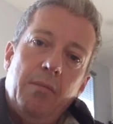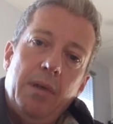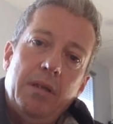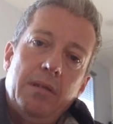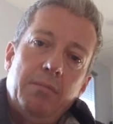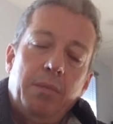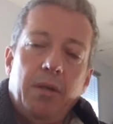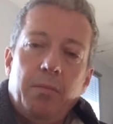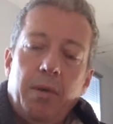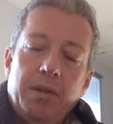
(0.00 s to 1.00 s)
is
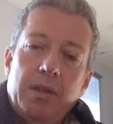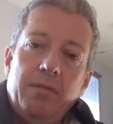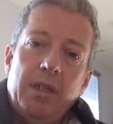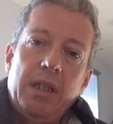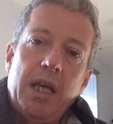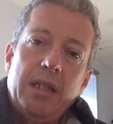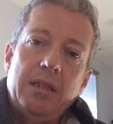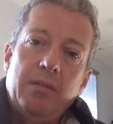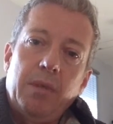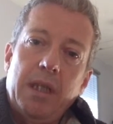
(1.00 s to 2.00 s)
both positive and
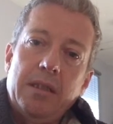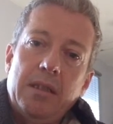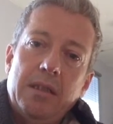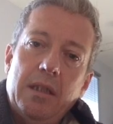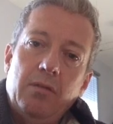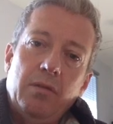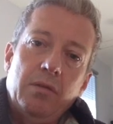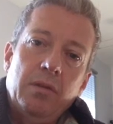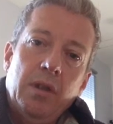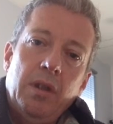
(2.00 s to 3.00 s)
negative, but it has this
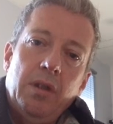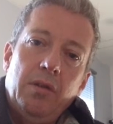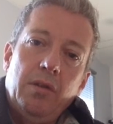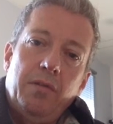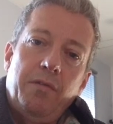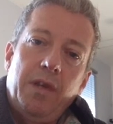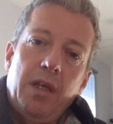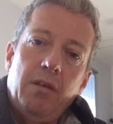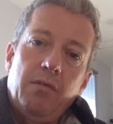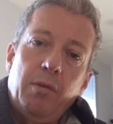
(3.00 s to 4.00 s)
central sort of
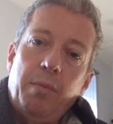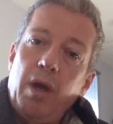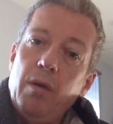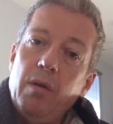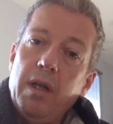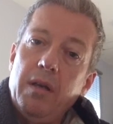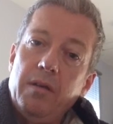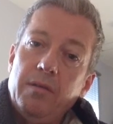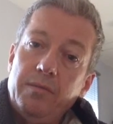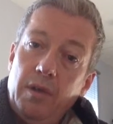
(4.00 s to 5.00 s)
figure of
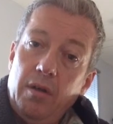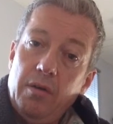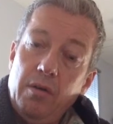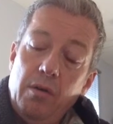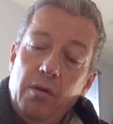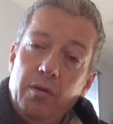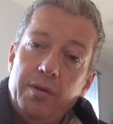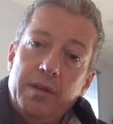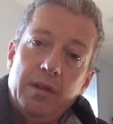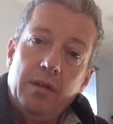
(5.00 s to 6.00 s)
Napoleon on a
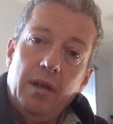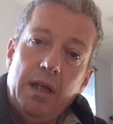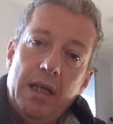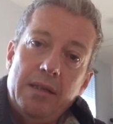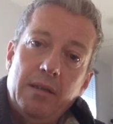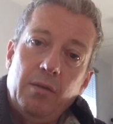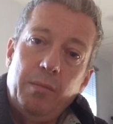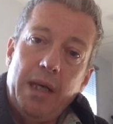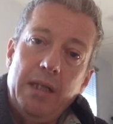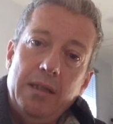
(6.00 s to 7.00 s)
horse, a
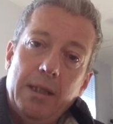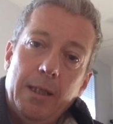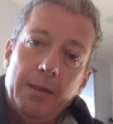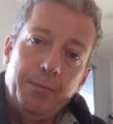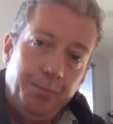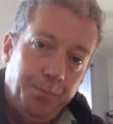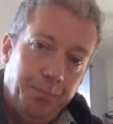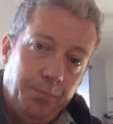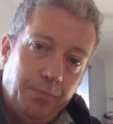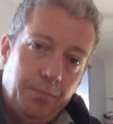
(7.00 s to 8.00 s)
classical painting.
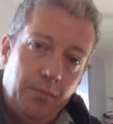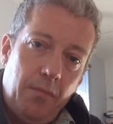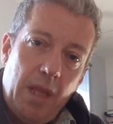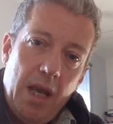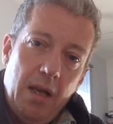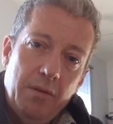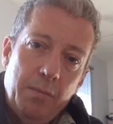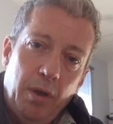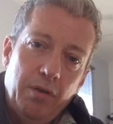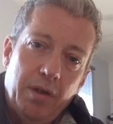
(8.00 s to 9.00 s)
And I was
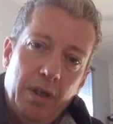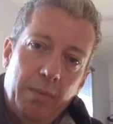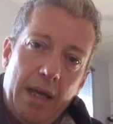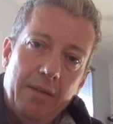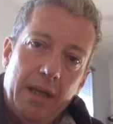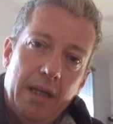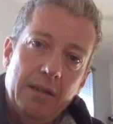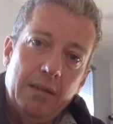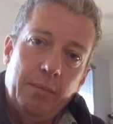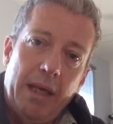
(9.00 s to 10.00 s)
pondering about
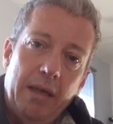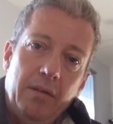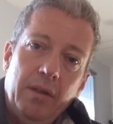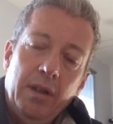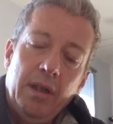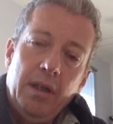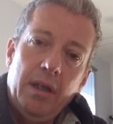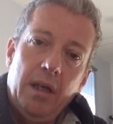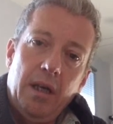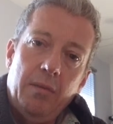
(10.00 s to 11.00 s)
that, about